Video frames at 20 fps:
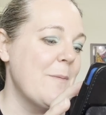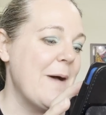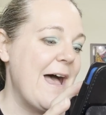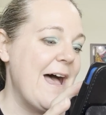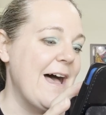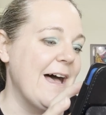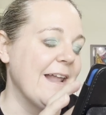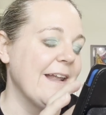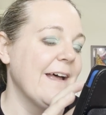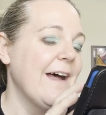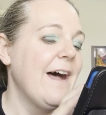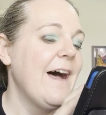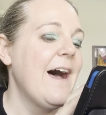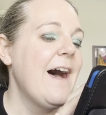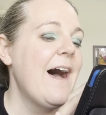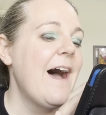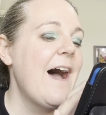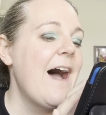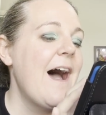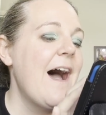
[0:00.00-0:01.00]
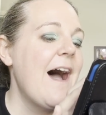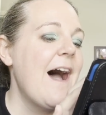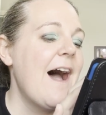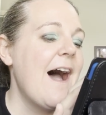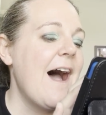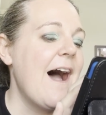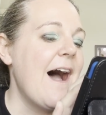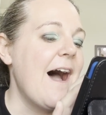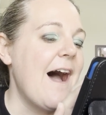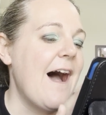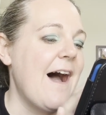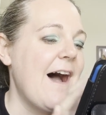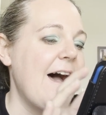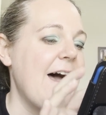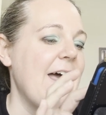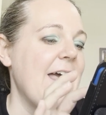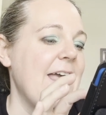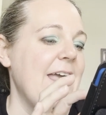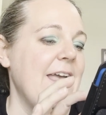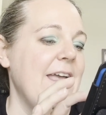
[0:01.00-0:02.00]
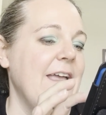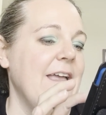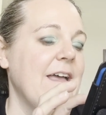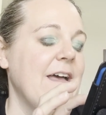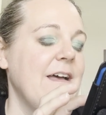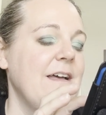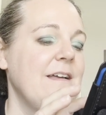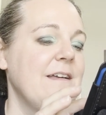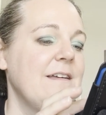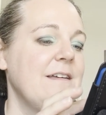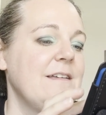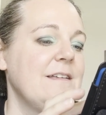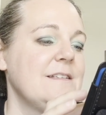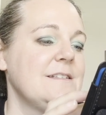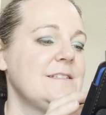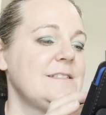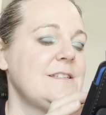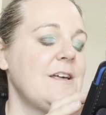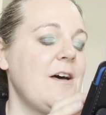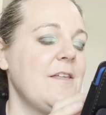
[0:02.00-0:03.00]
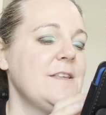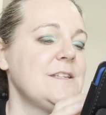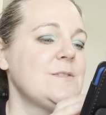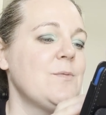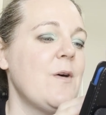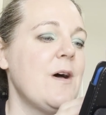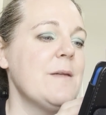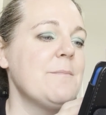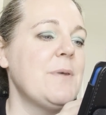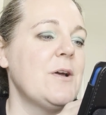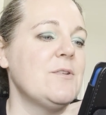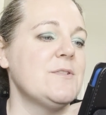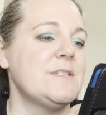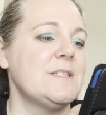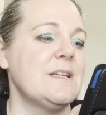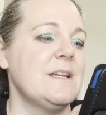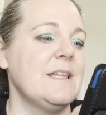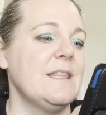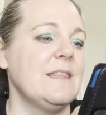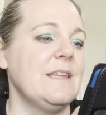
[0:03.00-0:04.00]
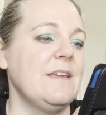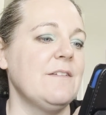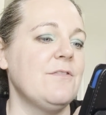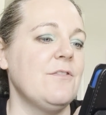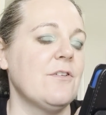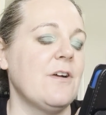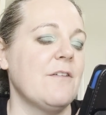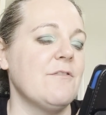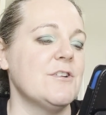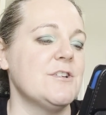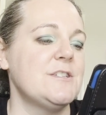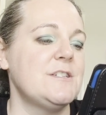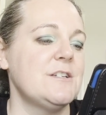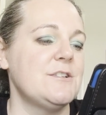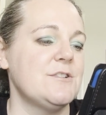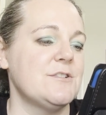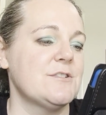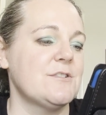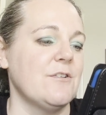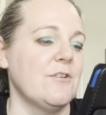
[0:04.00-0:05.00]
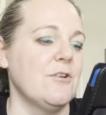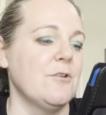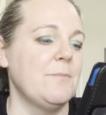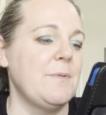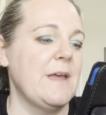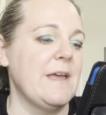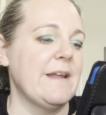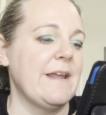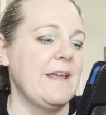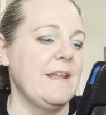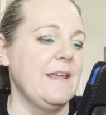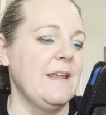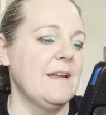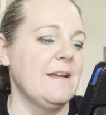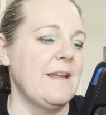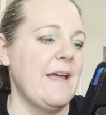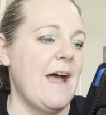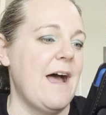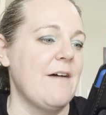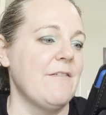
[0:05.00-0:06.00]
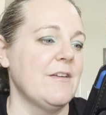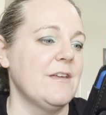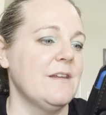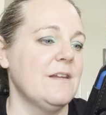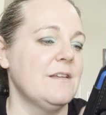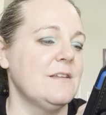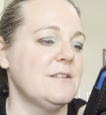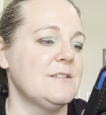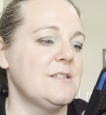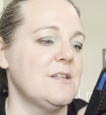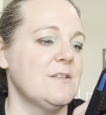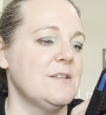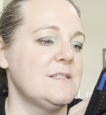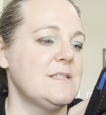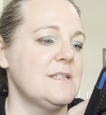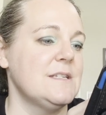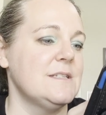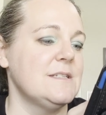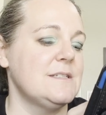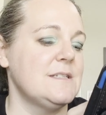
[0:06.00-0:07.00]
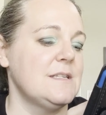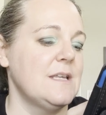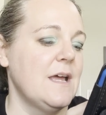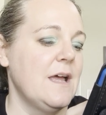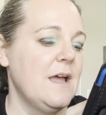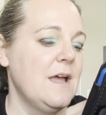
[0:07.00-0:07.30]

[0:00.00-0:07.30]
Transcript: bad, I saw this one posted in the Full Coverage Stitchers group and I needed to have it. So this is